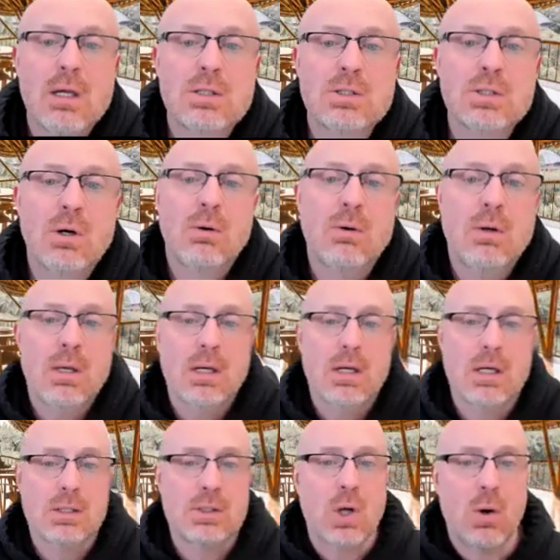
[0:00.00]
So
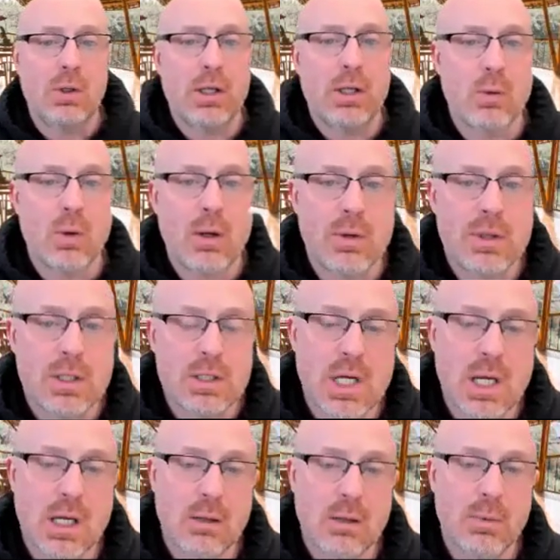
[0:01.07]
totally agree with you,
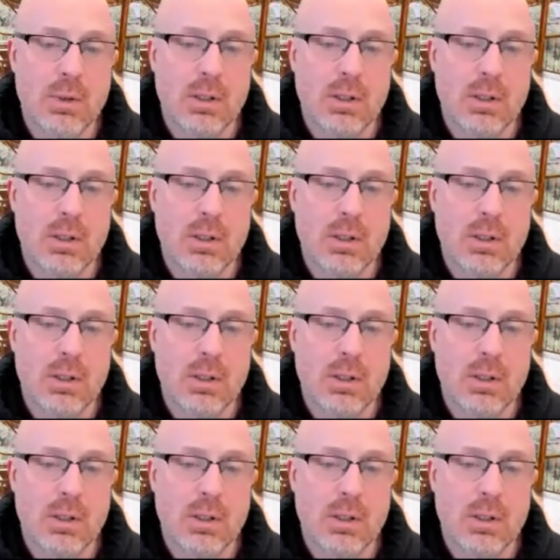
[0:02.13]
Jacob.